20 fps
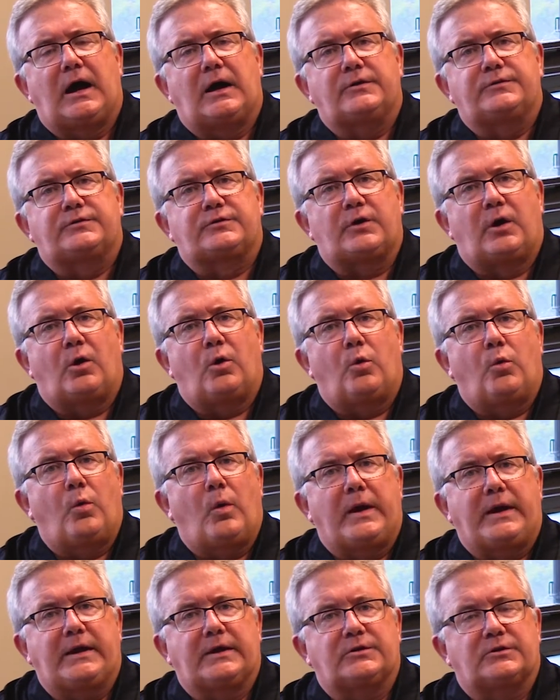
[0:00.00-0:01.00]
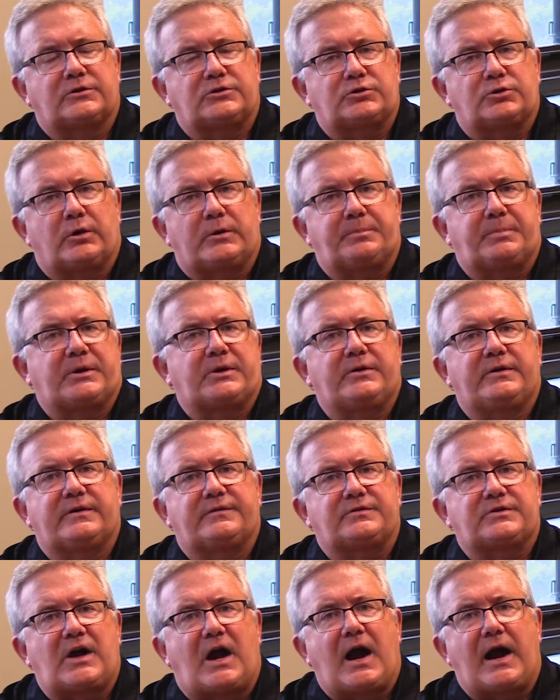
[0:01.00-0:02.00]
So in the short period of
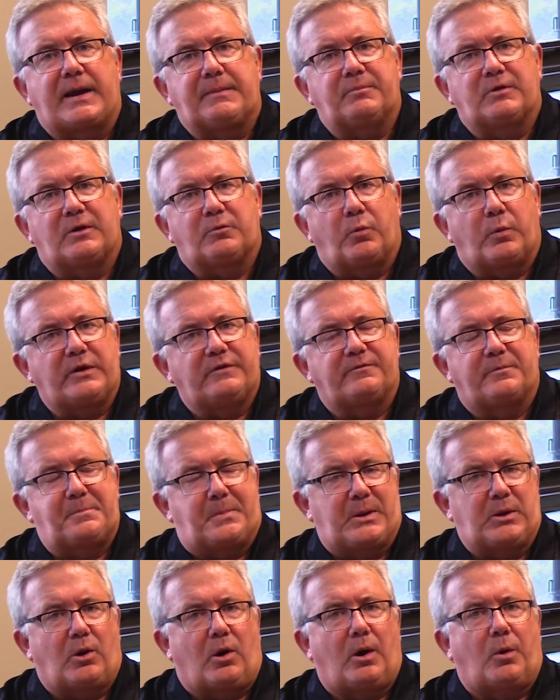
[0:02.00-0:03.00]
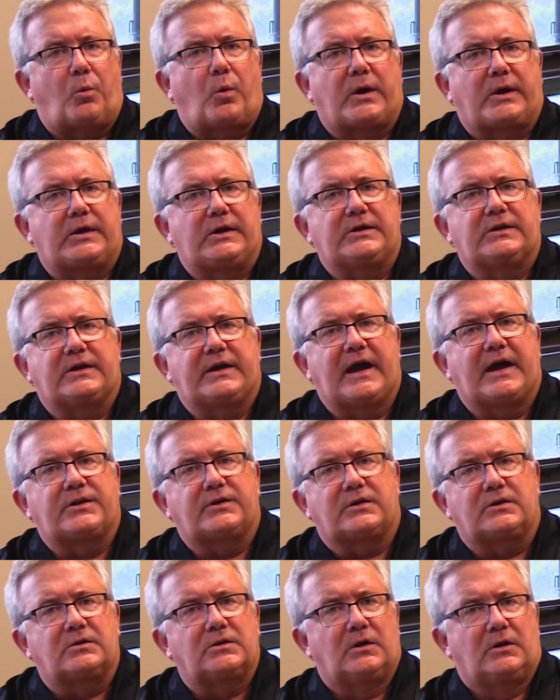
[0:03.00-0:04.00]
time that we've been all working
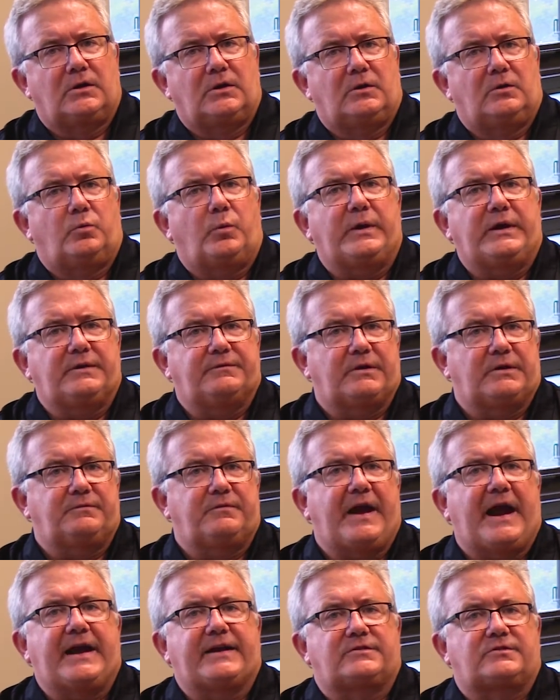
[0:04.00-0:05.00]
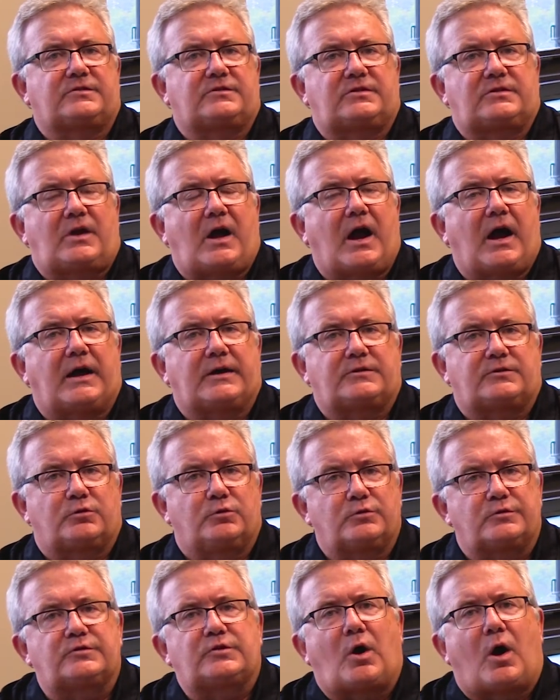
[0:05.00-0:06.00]
together, we've advanced
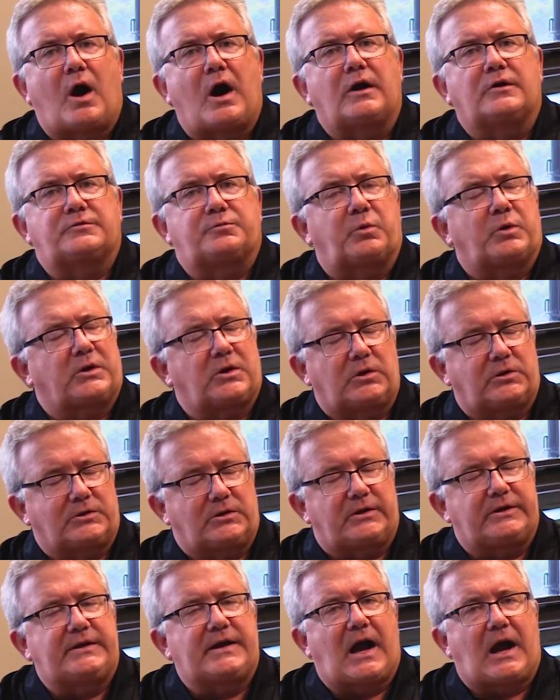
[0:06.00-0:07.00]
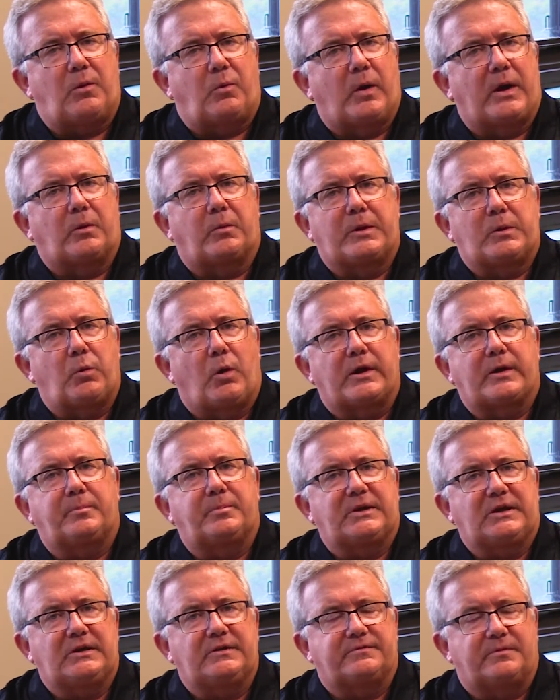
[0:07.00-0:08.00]
2 stars. We're clearly not where we want to
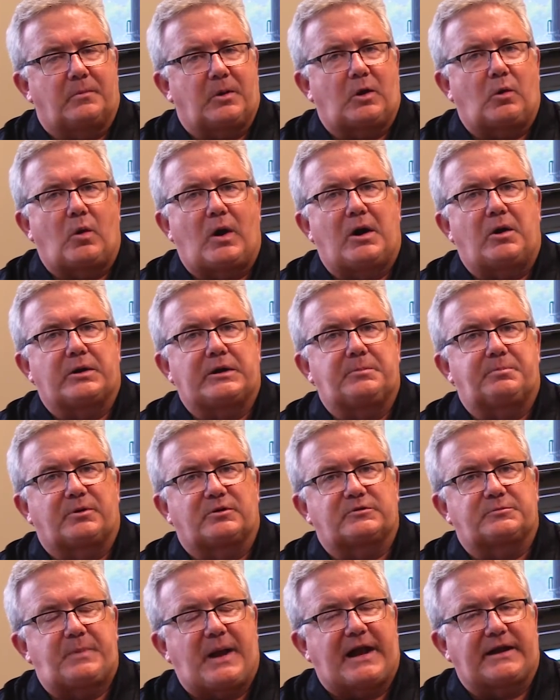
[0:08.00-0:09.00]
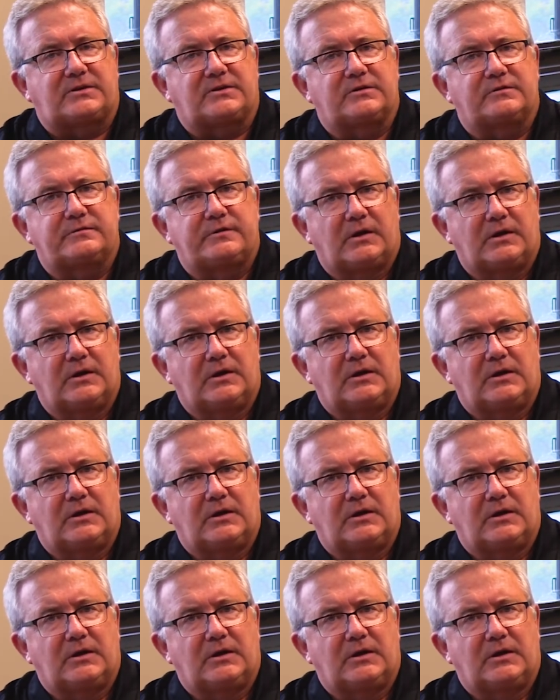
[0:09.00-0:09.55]
be from a quality perspective,